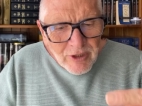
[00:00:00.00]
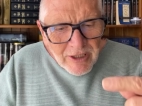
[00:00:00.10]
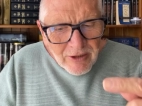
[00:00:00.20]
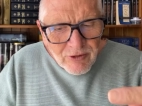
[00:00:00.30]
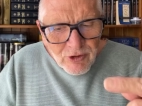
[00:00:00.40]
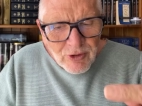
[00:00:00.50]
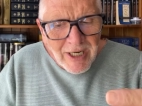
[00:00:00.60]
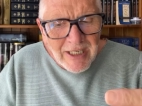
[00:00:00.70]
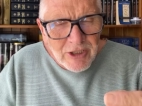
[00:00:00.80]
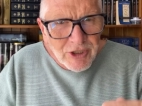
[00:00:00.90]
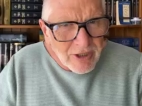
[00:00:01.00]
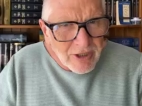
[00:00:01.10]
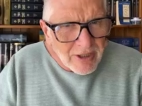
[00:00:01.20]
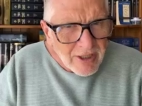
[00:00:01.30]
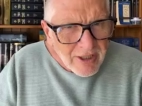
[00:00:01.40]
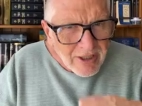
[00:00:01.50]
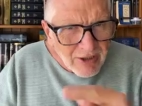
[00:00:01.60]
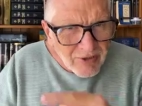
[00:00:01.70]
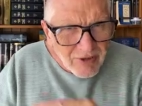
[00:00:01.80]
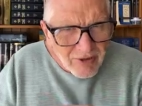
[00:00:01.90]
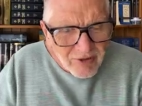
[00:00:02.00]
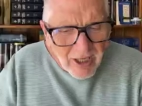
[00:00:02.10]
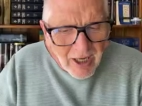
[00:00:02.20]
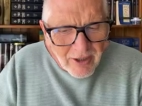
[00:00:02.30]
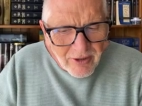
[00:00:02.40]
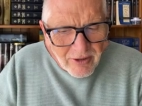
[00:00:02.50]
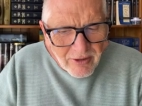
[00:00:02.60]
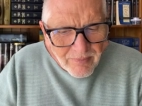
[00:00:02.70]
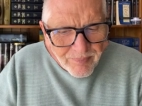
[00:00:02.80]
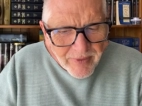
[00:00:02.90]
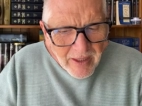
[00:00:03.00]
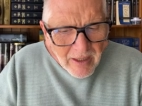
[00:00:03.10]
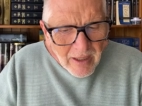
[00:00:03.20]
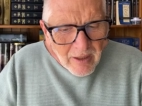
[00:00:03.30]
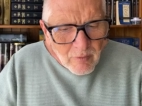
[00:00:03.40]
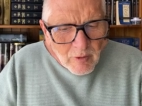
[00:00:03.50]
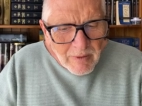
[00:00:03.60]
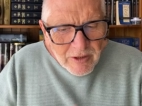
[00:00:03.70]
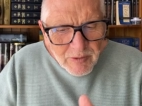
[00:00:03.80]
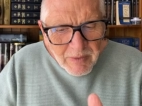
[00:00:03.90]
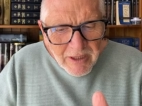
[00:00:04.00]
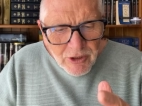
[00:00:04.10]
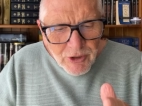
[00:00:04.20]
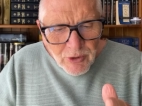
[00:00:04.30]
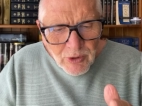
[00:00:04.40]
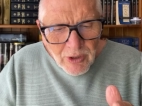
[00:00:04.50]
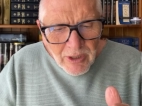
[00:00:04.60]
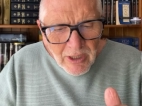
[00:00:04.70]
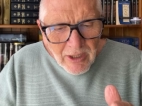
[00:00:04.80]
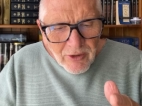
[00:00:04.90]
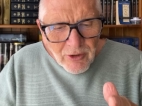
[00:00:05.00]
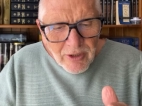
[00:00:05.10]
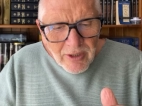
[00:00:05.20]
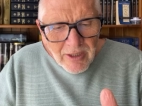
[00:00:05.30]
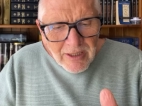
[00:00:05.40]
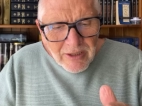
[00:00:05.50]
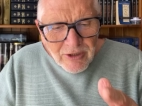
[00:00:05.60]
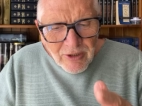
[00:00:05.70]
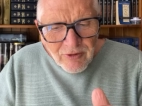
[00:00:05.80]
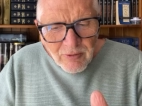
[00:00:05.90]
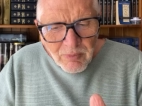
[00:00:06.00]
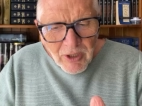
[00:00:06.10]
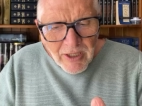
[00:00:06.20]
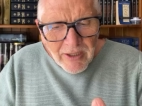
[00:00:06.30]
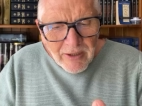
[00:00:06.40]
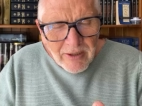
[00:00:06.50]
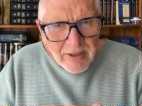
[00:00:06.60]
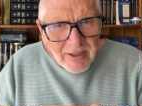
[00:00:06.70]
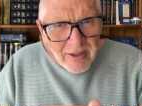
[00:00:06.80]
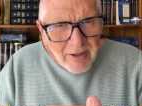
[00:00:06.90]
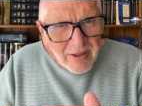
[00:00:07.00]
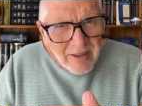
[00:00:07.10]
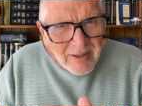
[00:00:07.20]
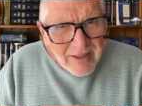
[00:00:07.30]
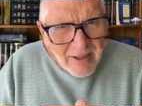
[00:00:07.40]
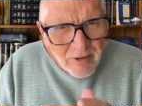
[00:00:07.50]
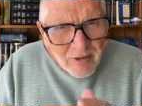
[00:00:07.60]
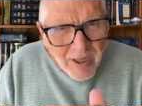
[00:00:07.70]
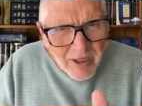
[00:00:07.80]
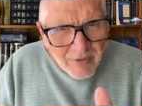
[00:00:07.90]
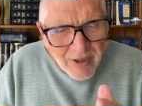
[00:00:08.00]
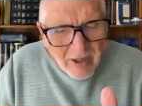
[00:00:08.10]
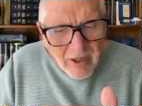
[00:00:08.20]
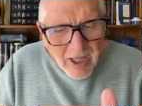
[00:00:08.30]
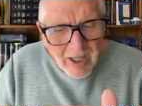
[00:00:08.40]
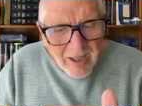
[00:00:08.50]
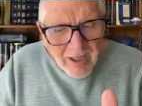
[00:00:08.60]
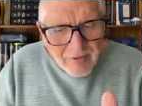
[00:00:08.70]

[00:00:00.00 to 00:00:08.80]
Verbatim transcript: We need to make sure that every distraction is discarded. We must make sure that discipline